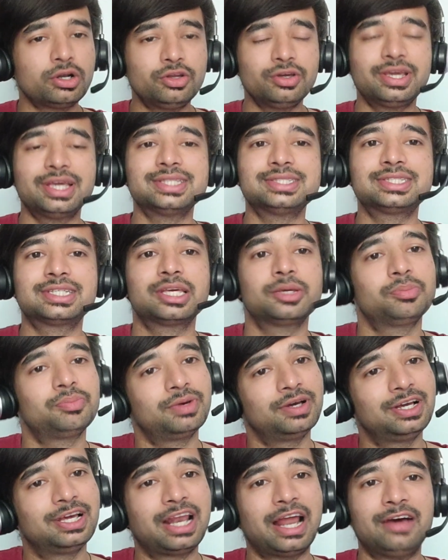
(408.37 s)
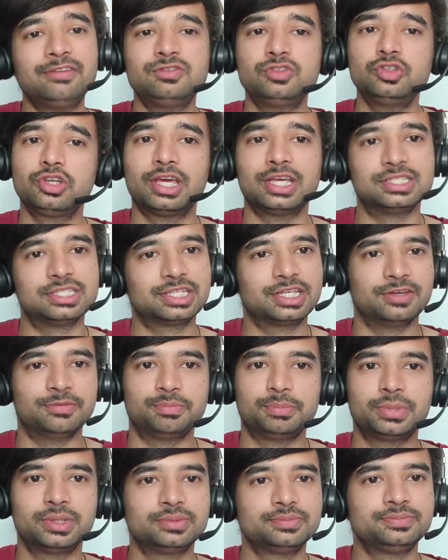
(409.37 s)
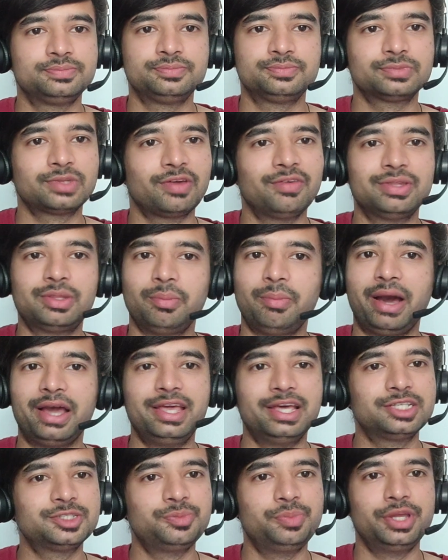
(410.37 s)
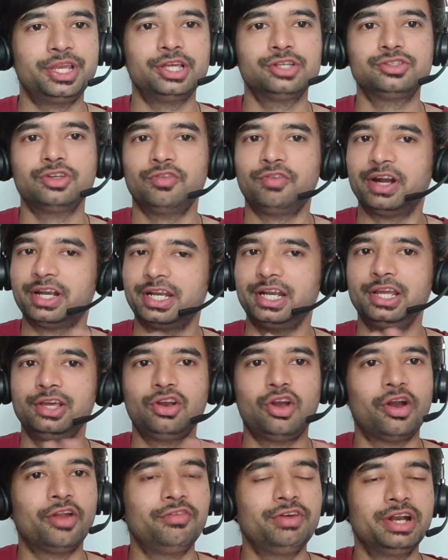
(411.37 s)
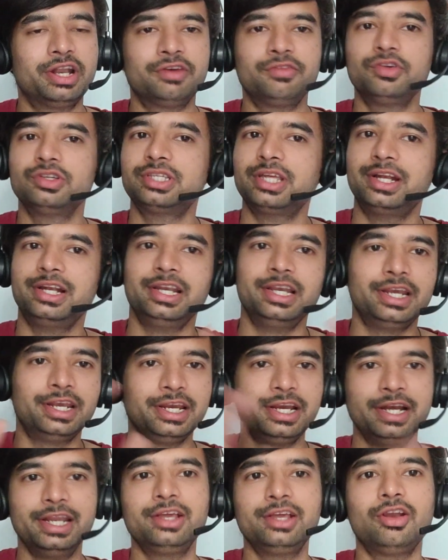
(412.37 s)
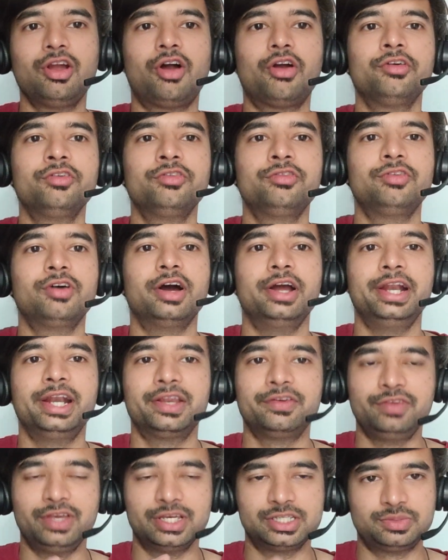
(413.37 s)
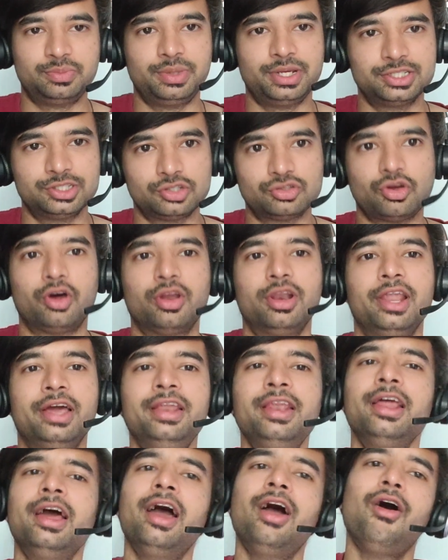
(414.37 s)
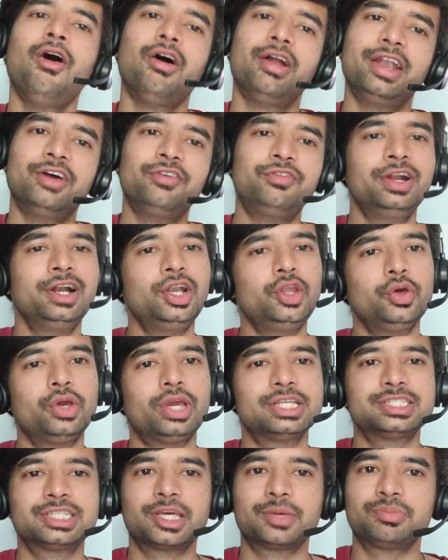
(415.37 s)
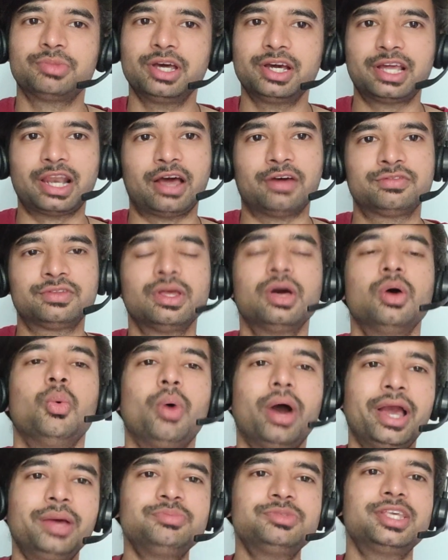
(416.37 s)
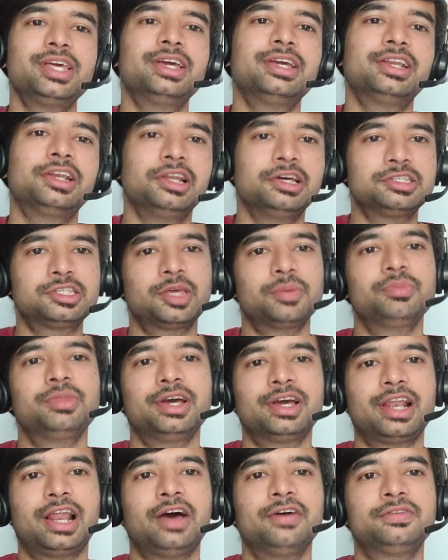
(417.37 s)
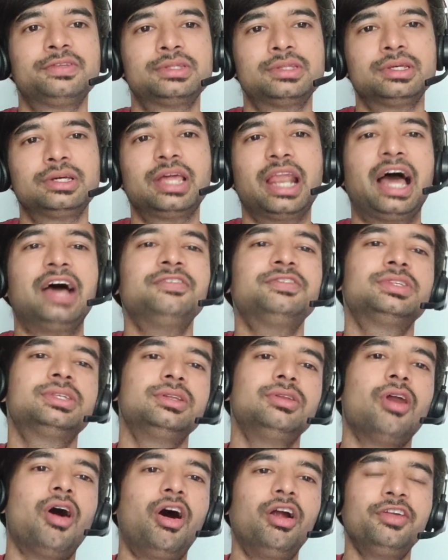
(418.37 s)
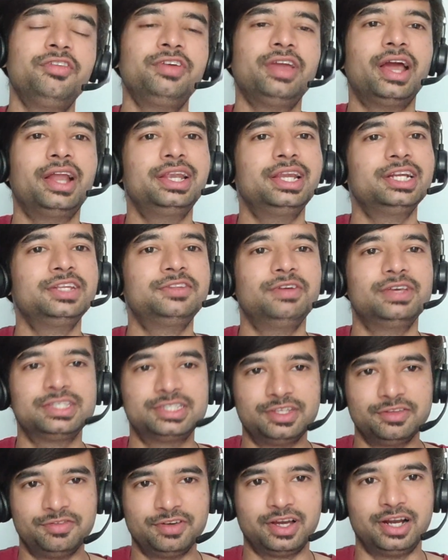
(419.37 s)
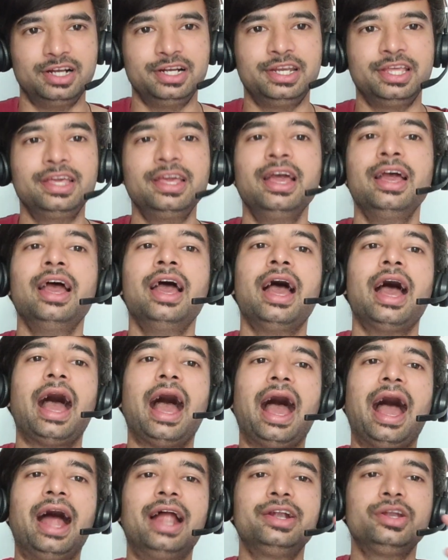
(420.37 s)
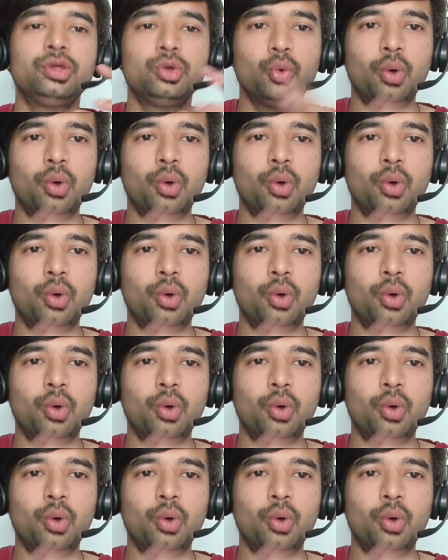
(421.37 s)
you can skip? Graphs you can skip. With my experience of attending a lot of interviews and reading a lot of interview experience online, definitely you can skip the graphs. Why I'm saying skip the graphs? Graphs, a lot of candidates face difficulty, and you